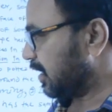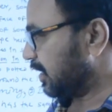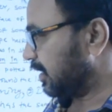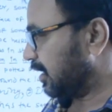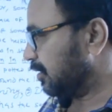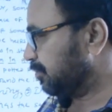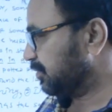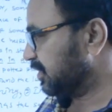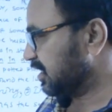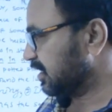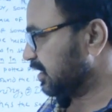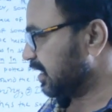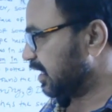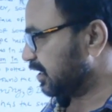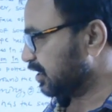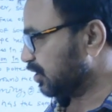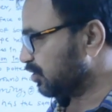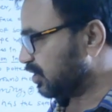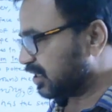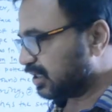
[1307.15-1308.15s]
And after
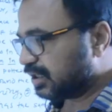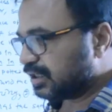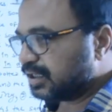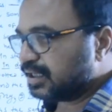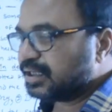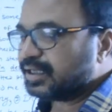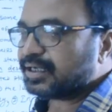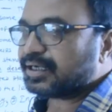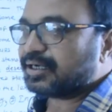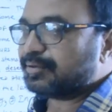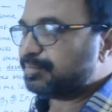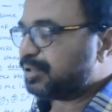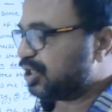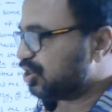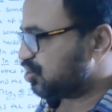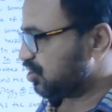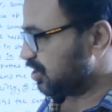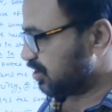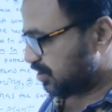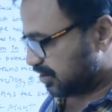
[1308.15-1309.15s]
that, your
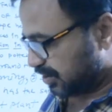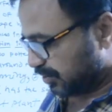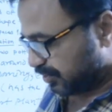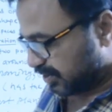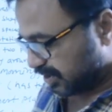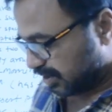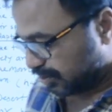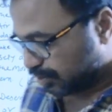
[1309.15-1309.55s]
completions, your